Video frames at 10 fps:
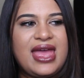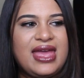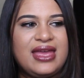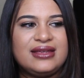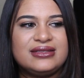
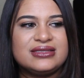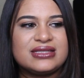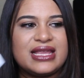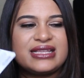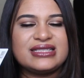
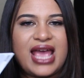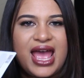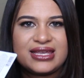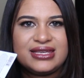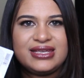and like
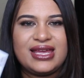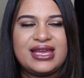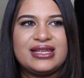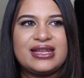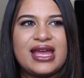tacky,
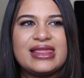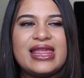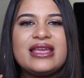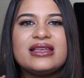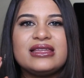and I
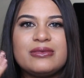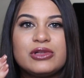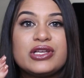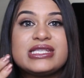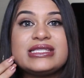like lip
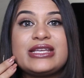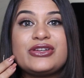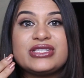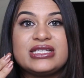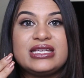glosses that
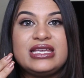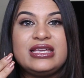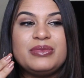are sticky,